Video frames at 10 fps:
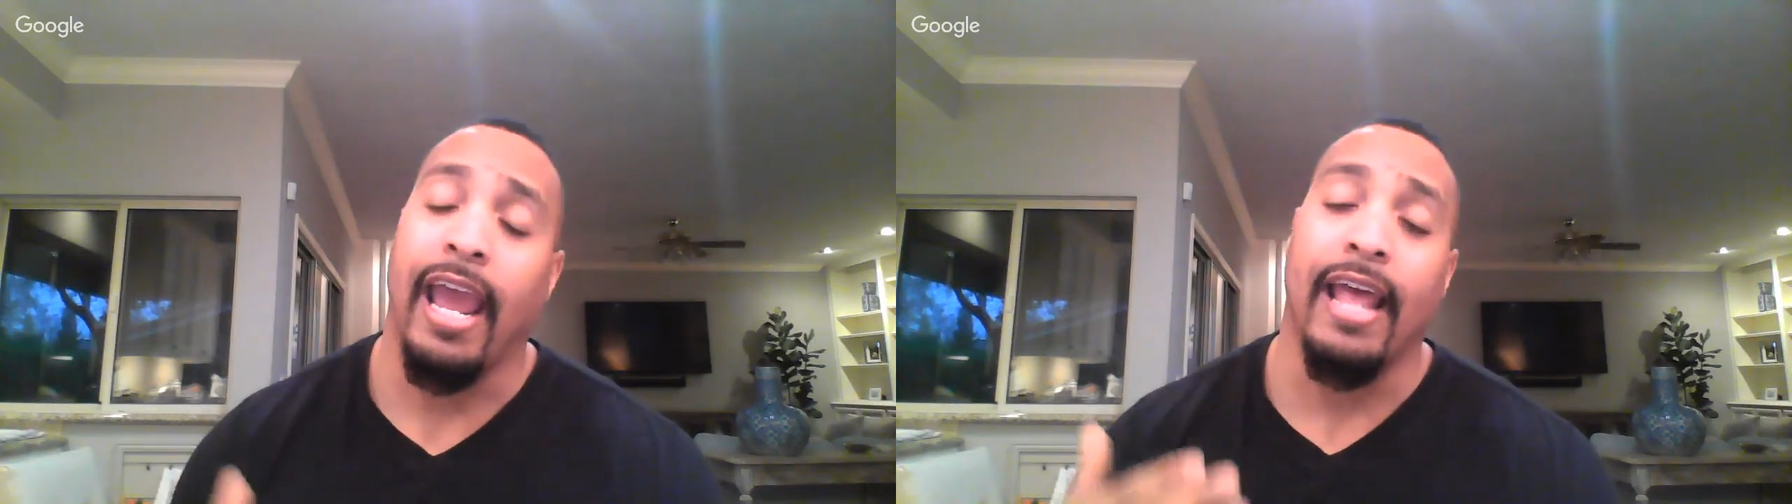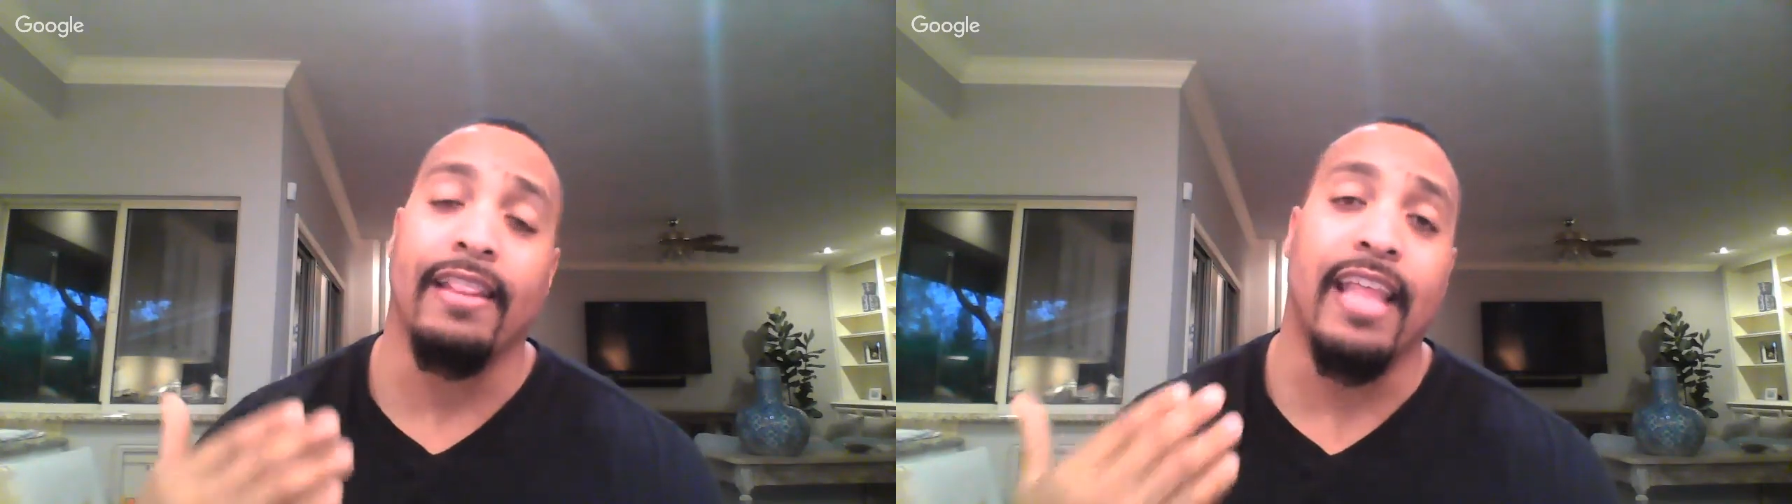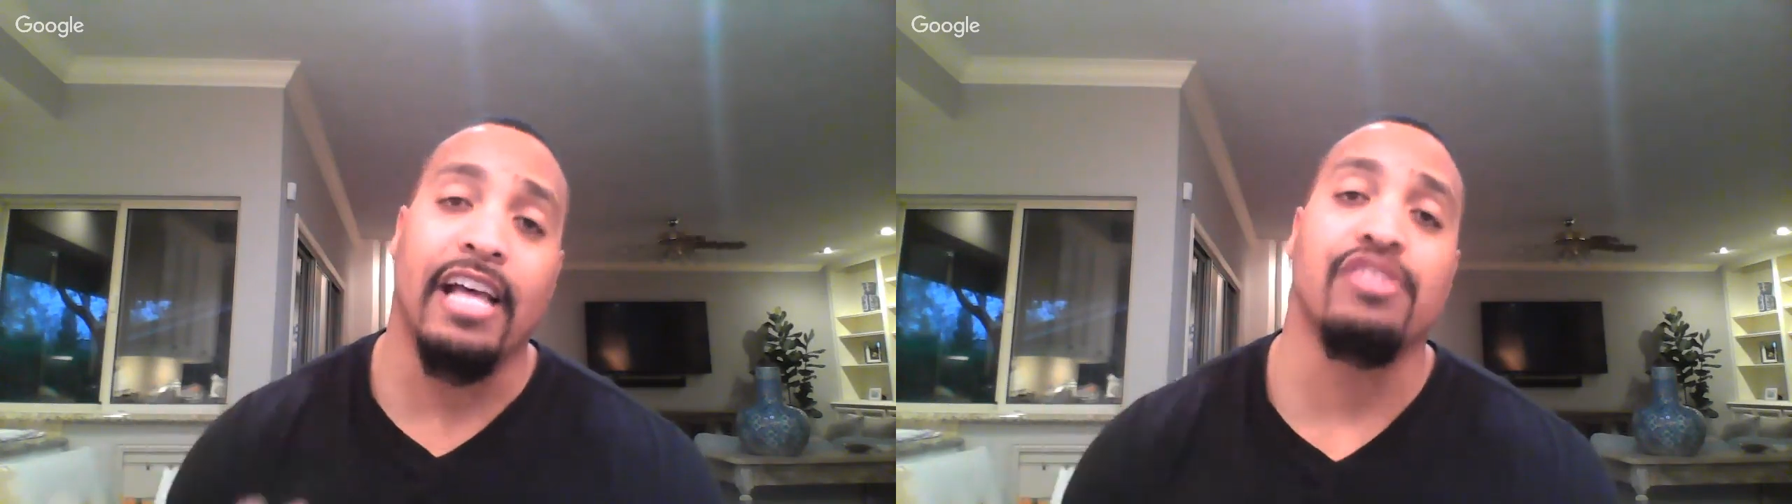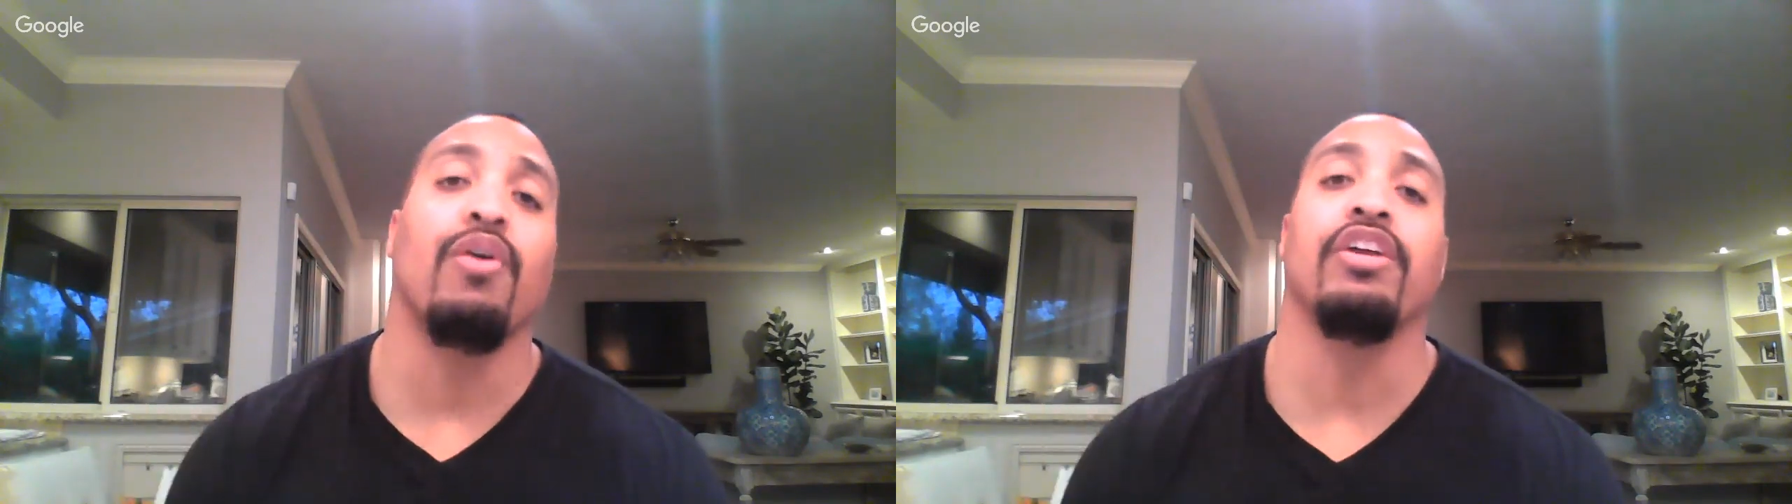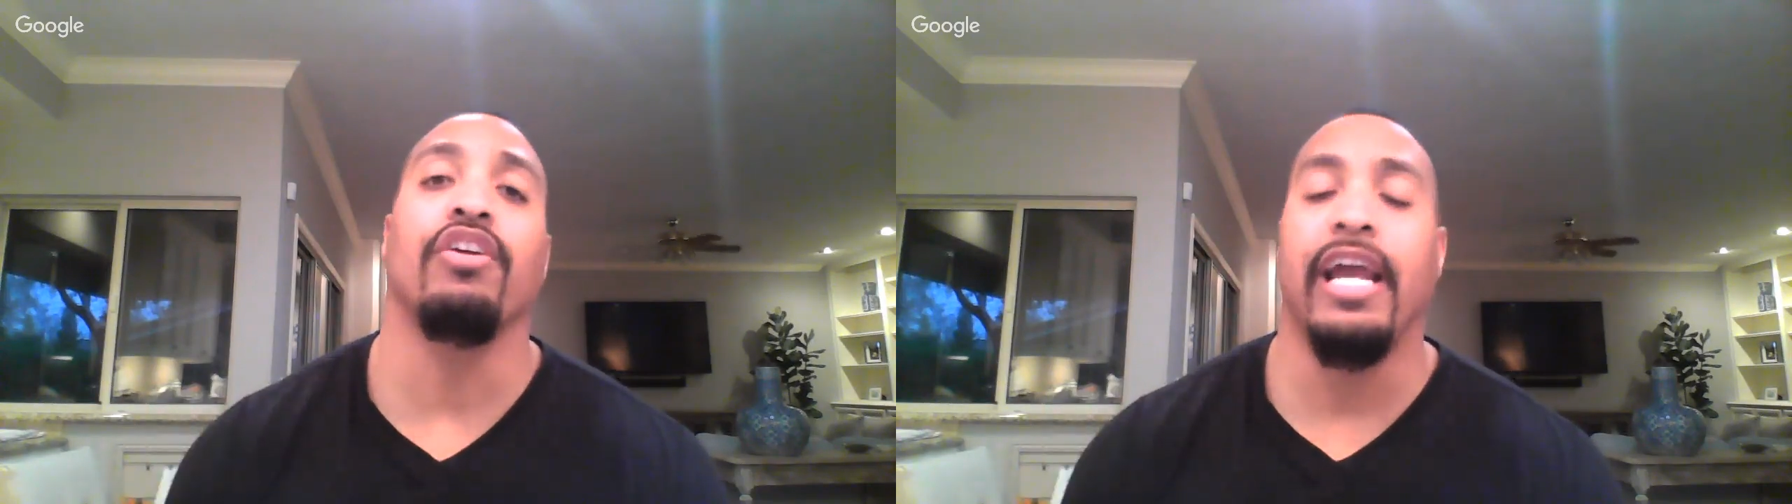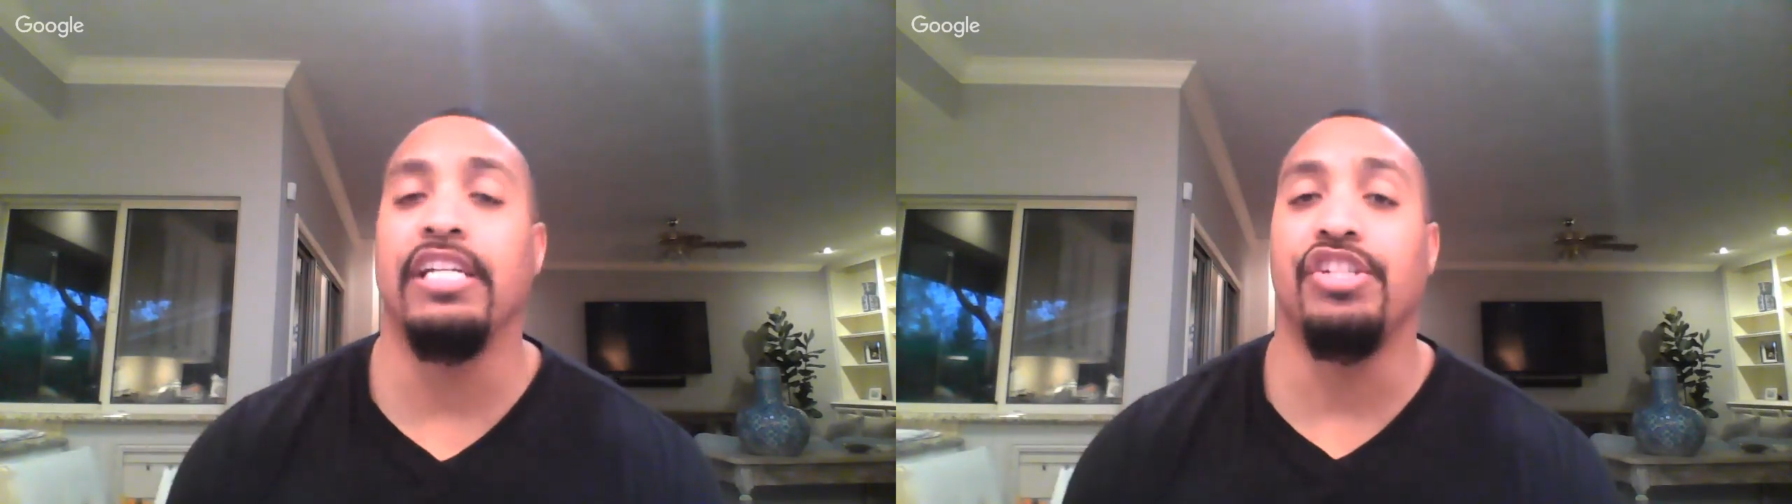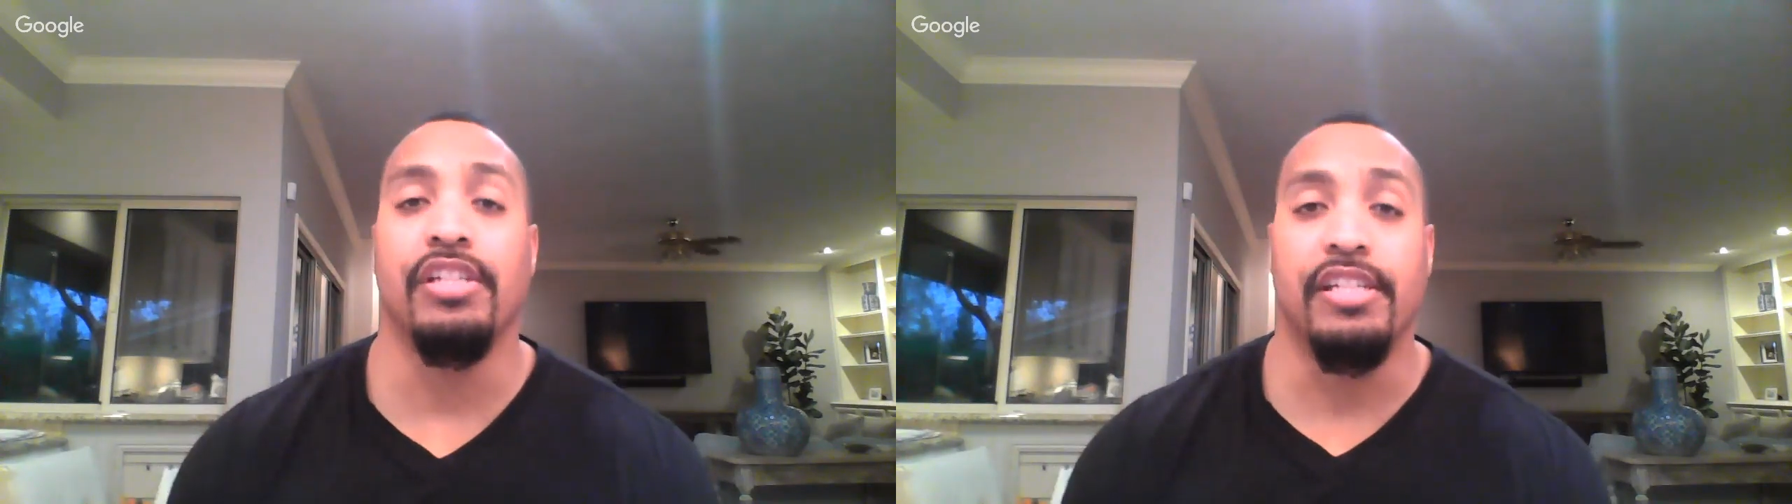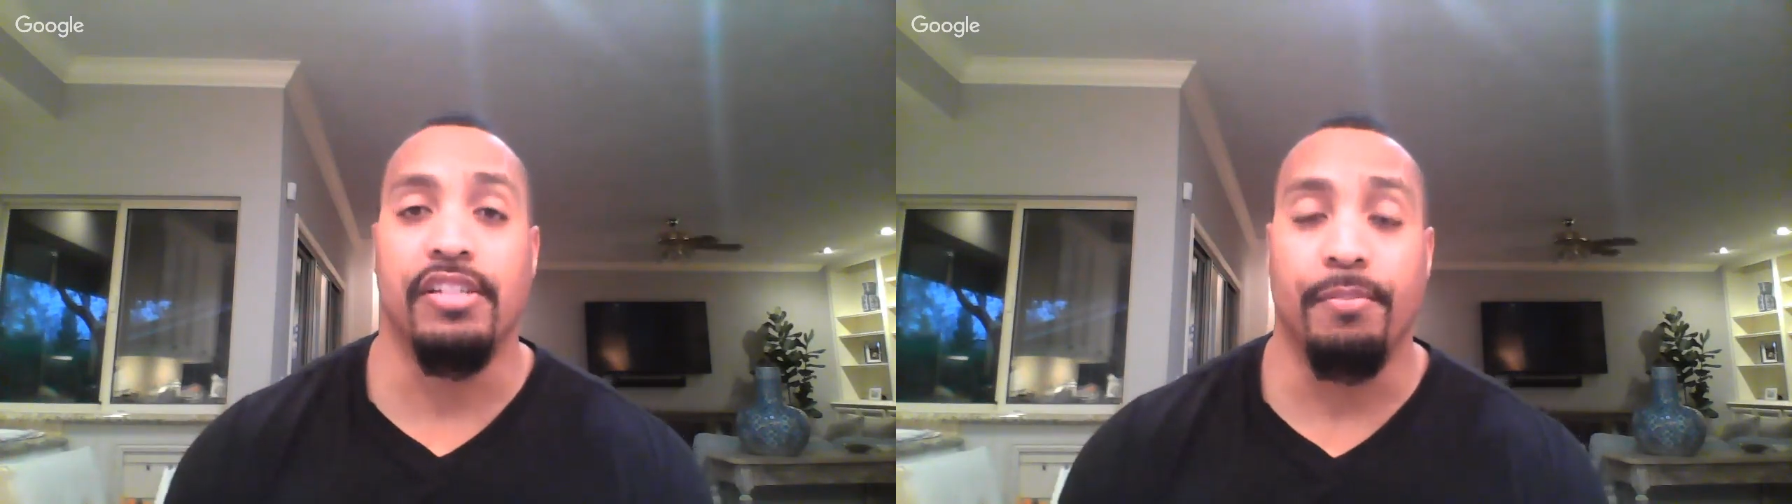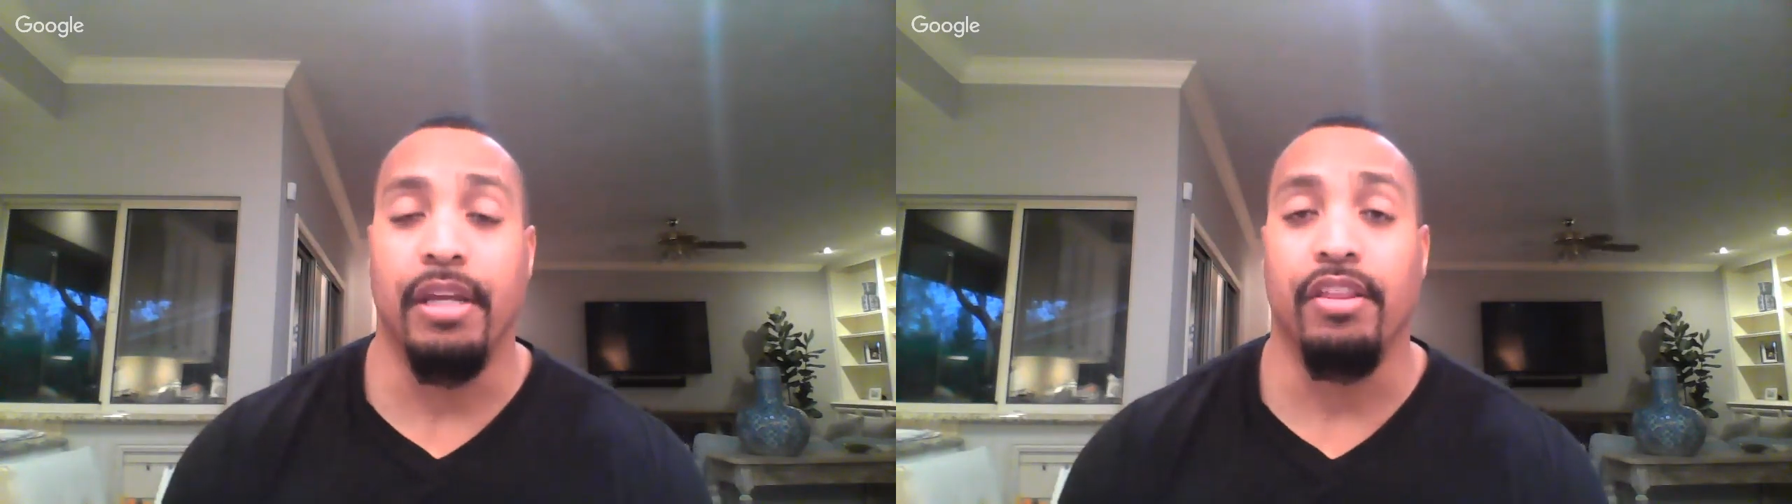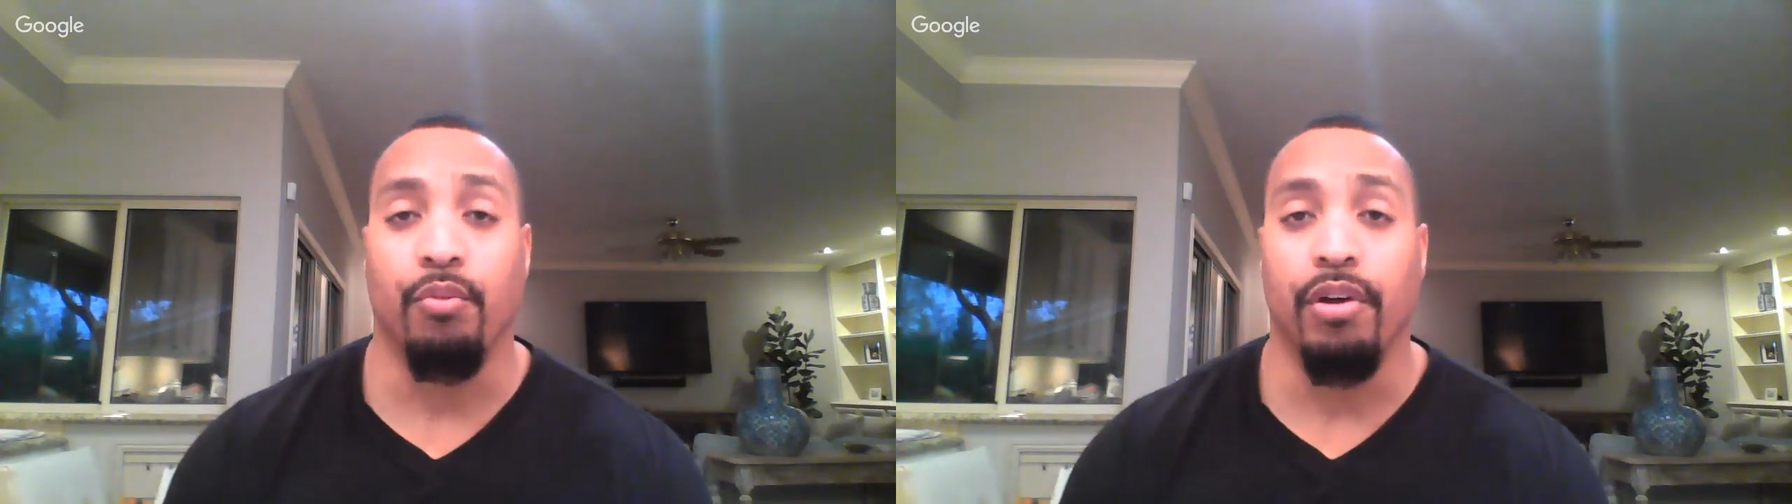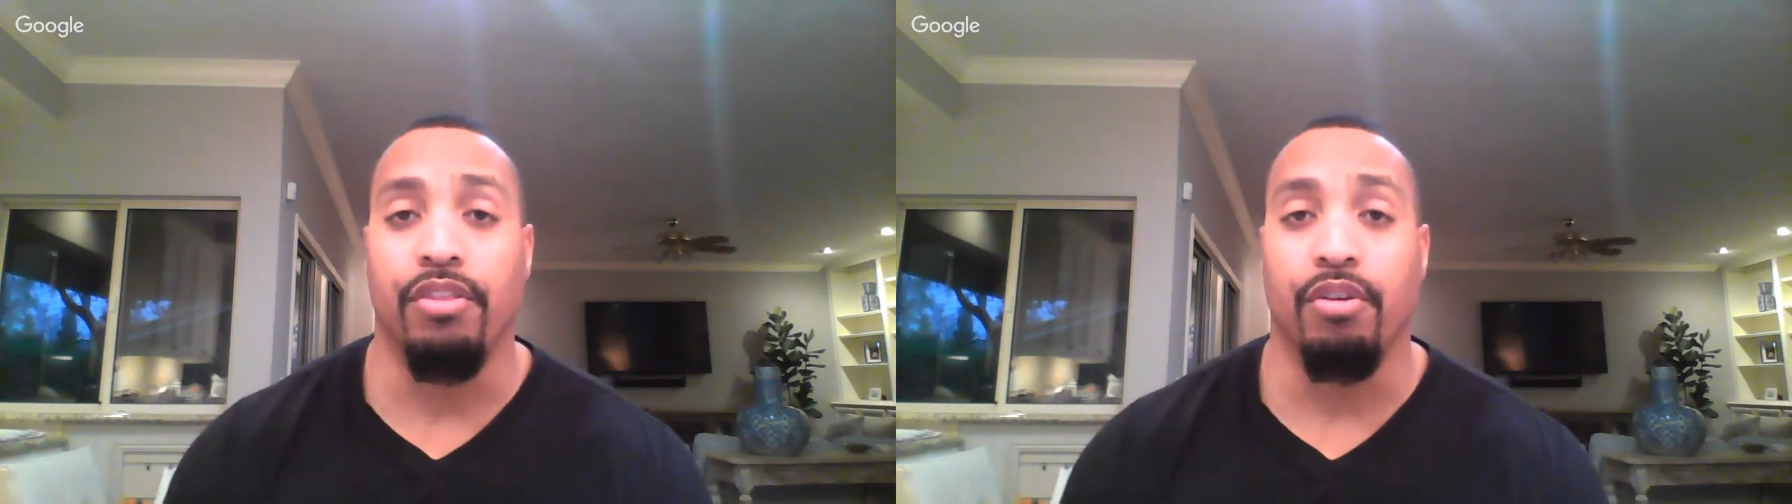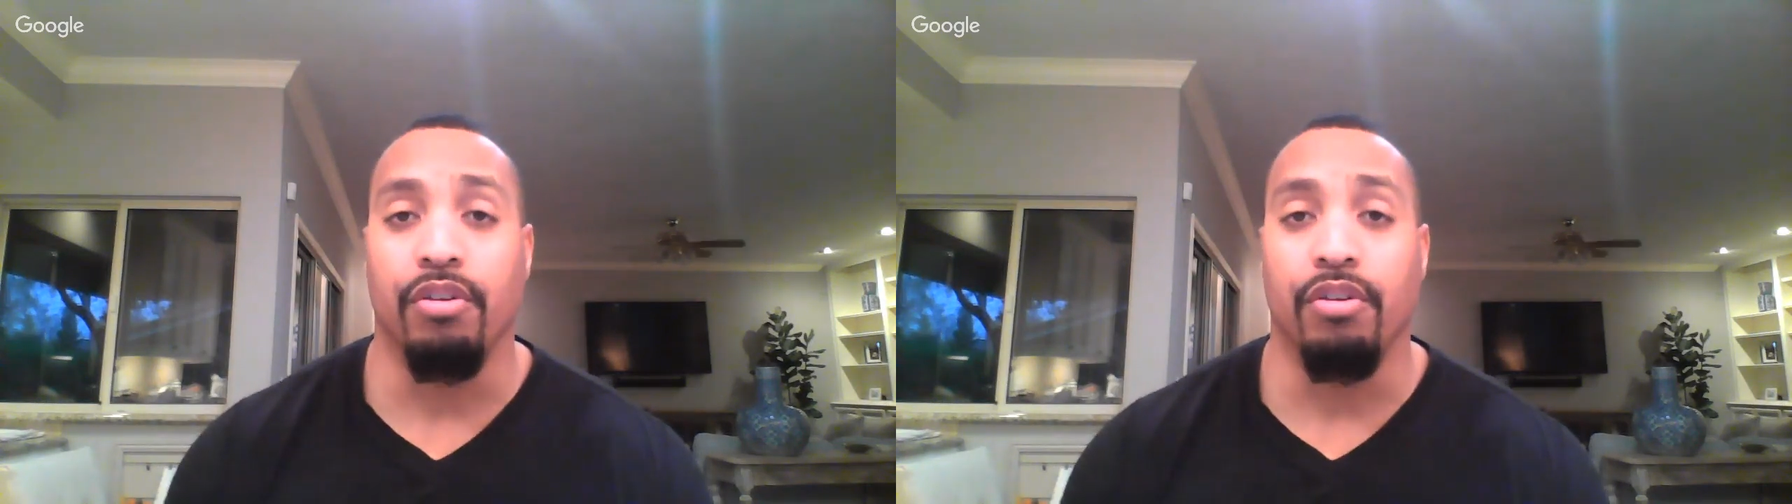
And that's why your agent needs to be there with you,